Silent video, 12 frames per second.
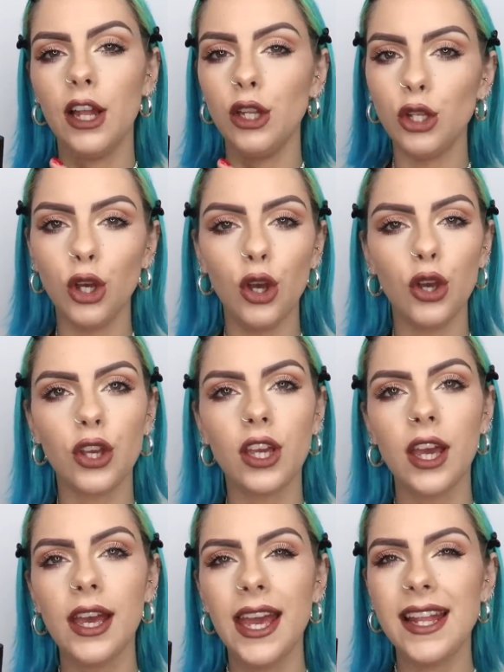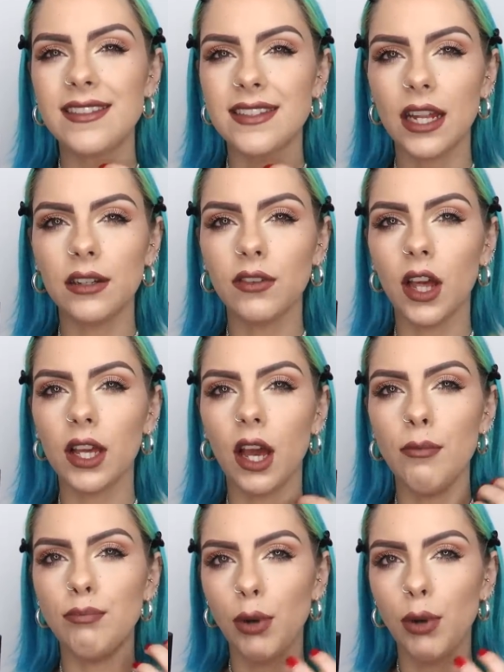a look instead of like a